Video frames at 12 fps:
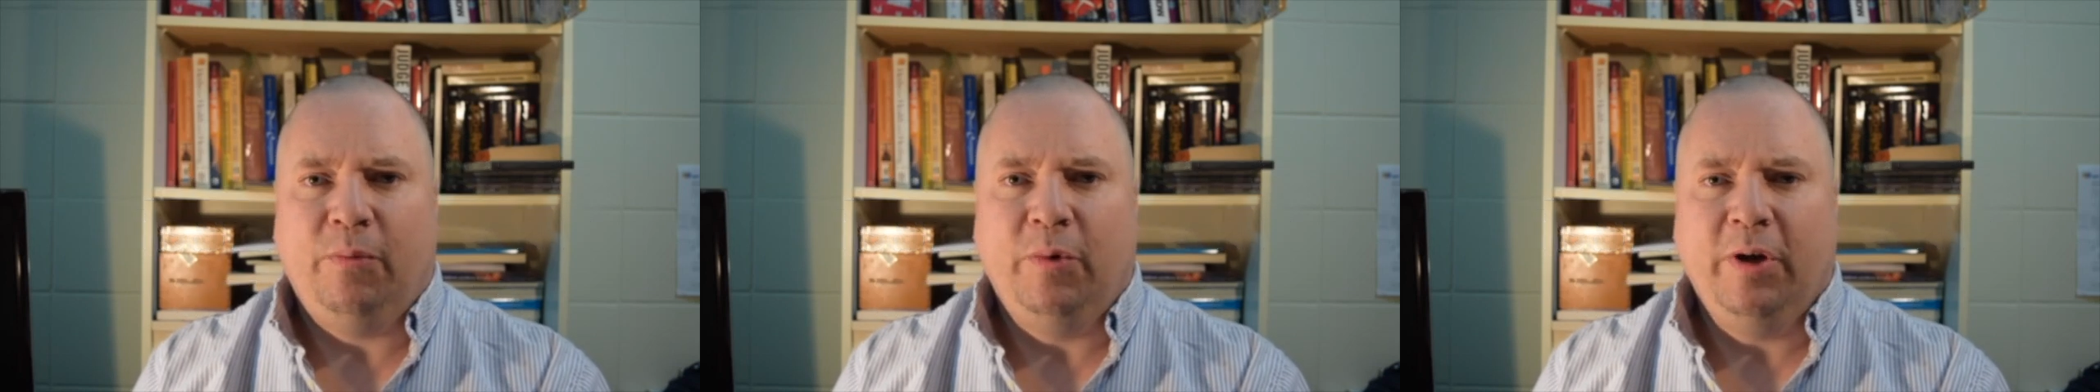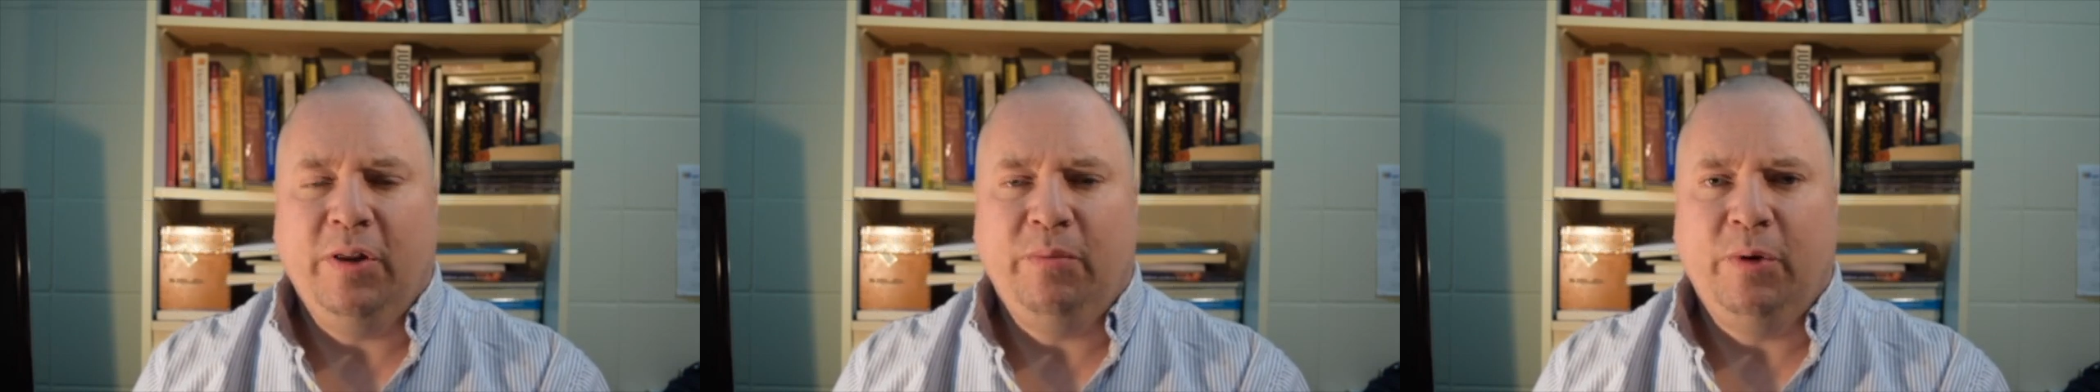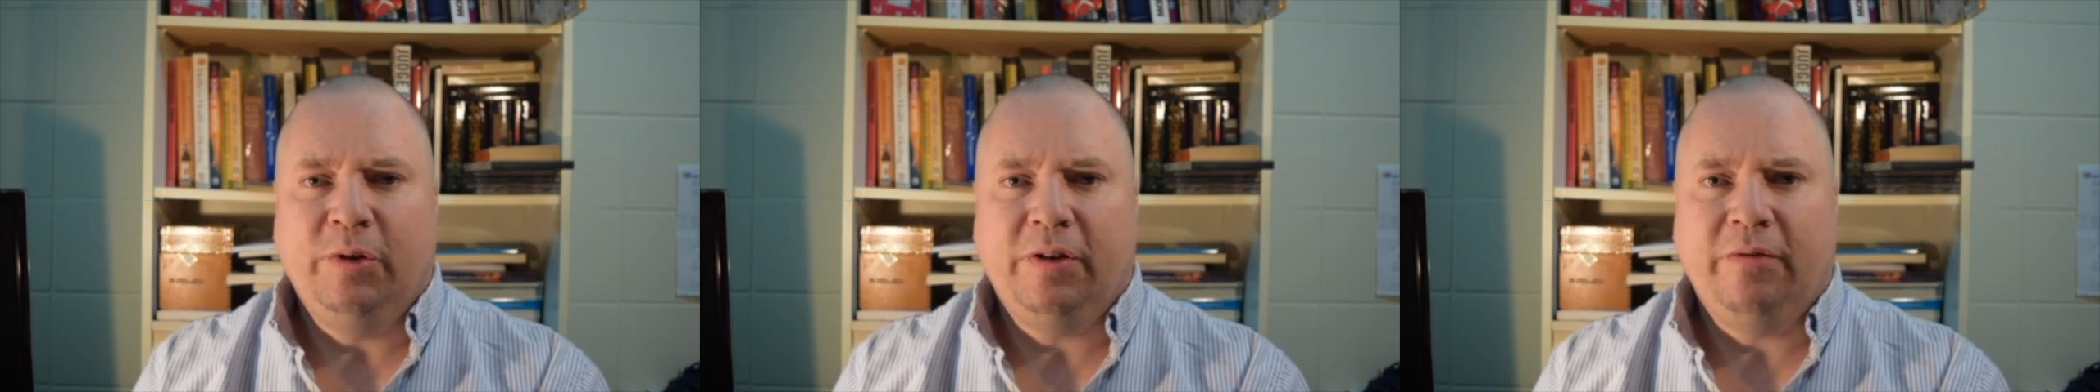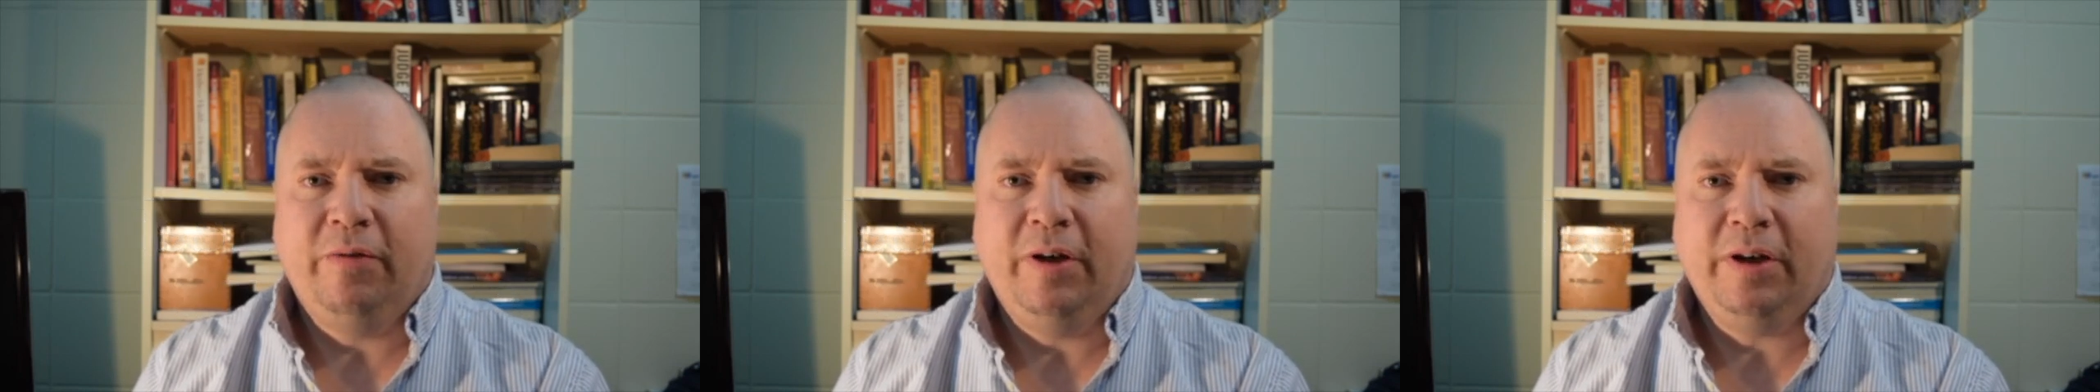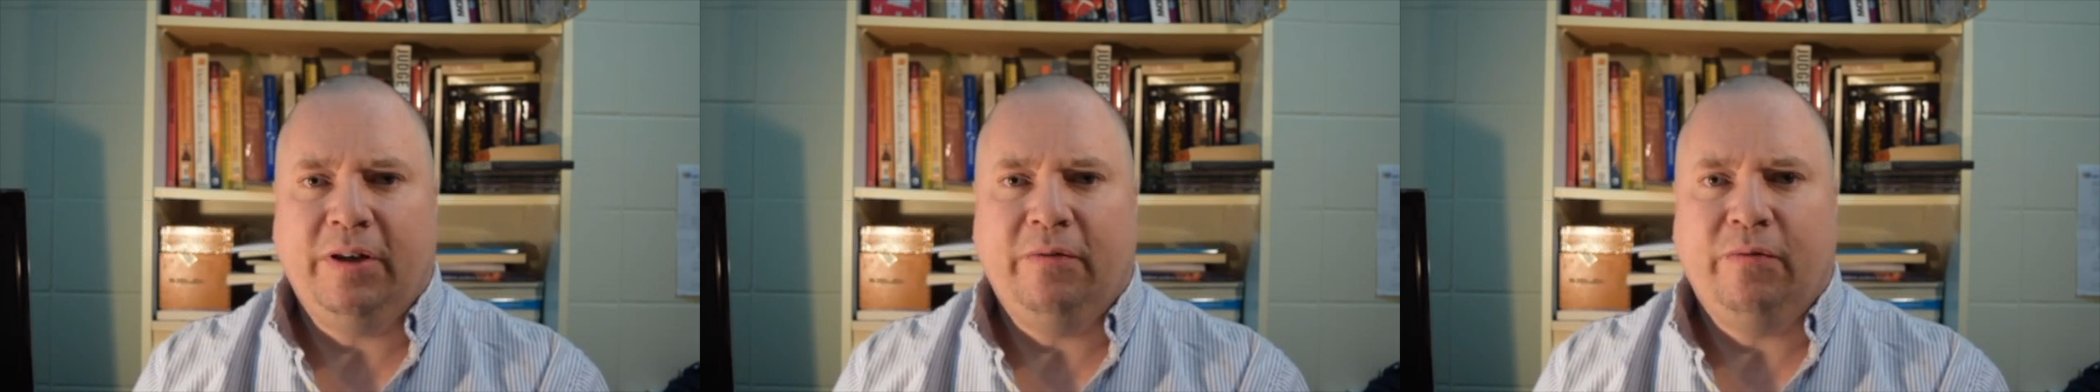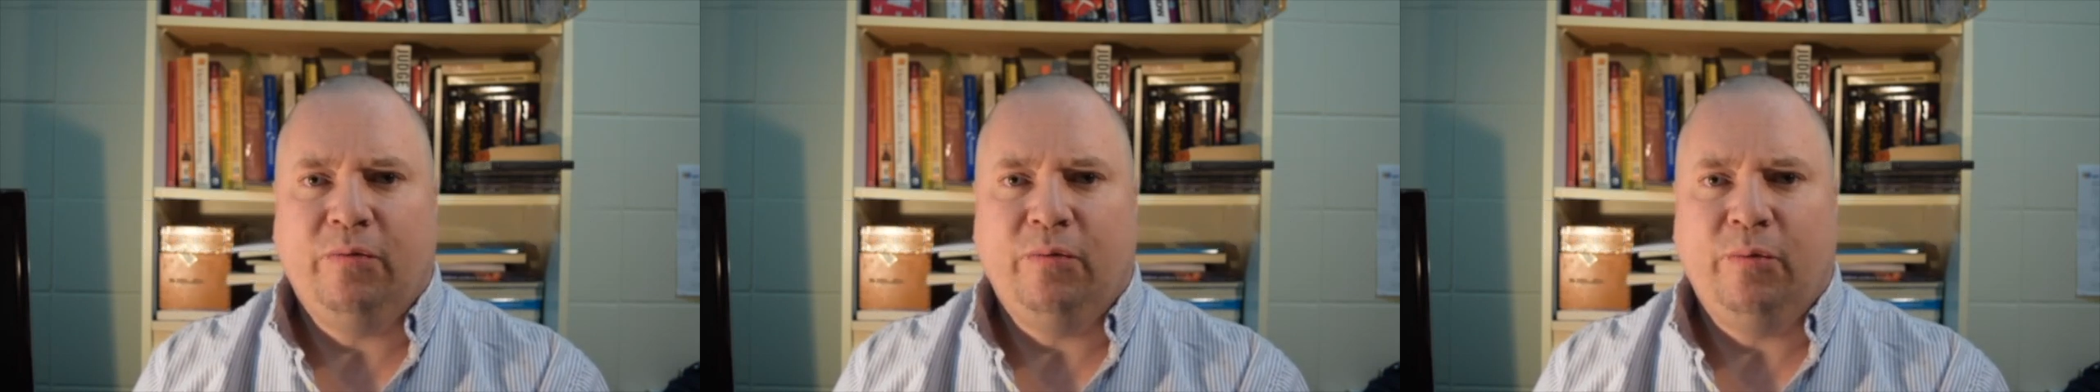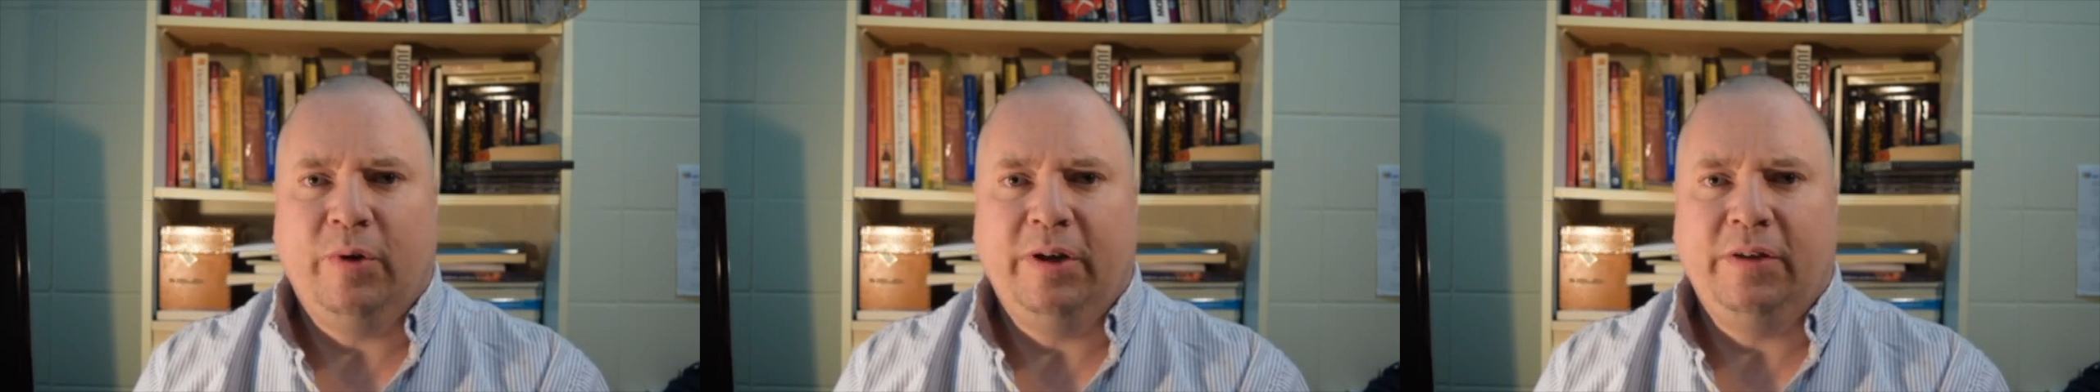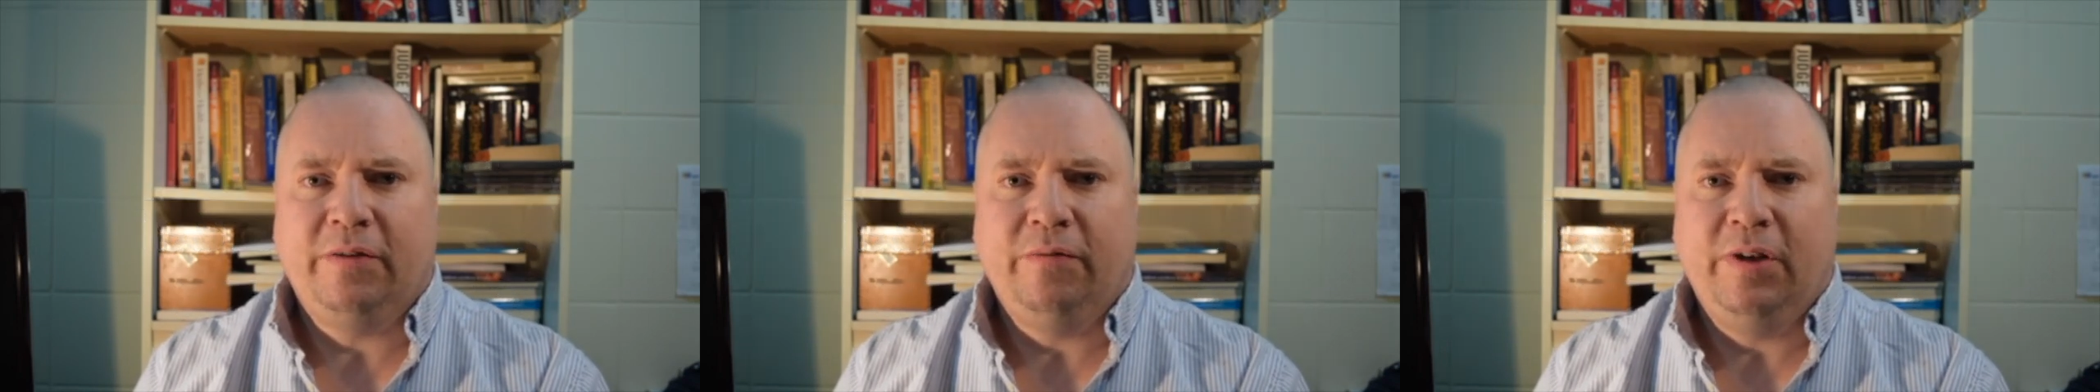one of the most effective
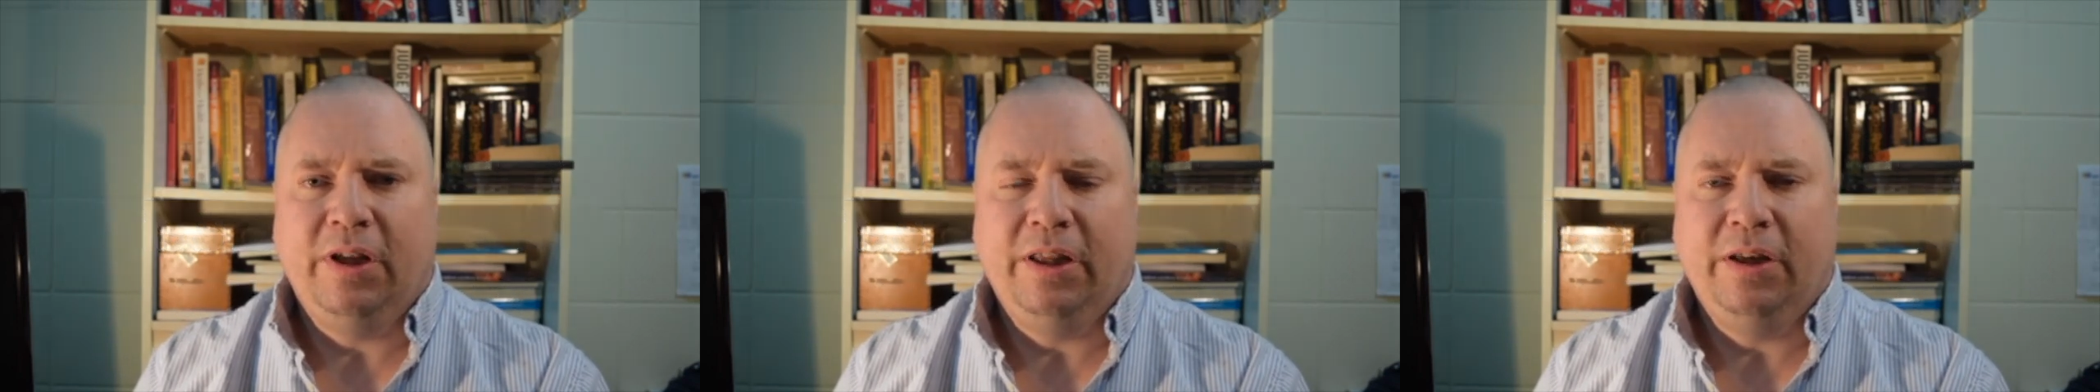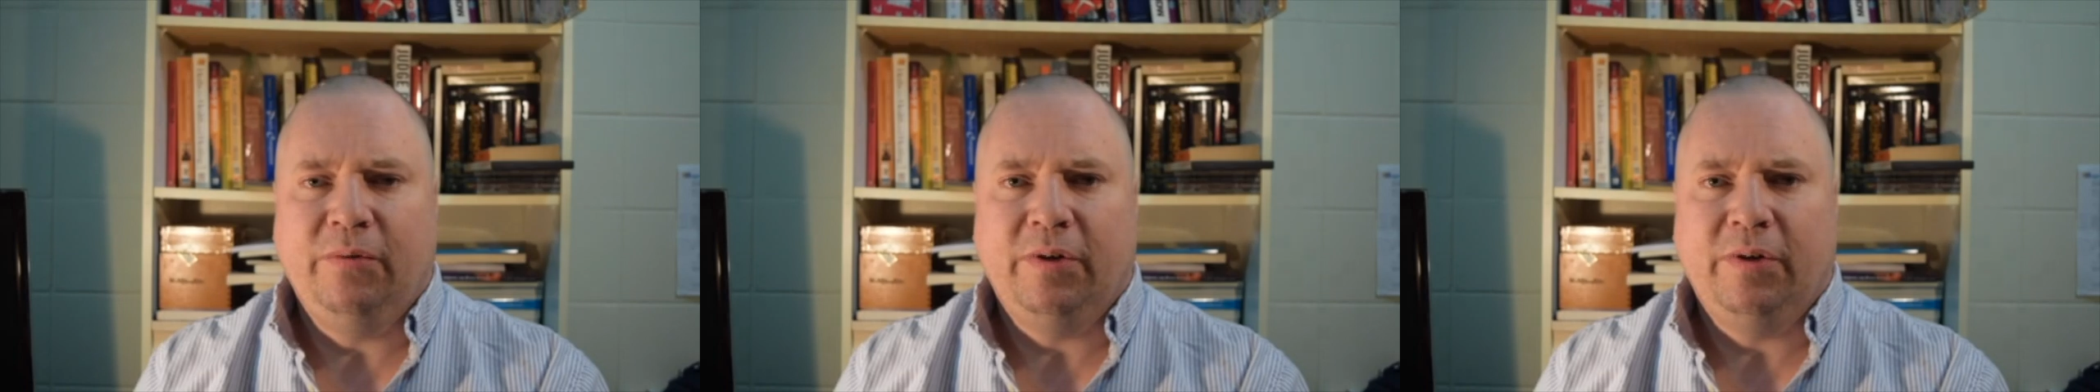ways of dealing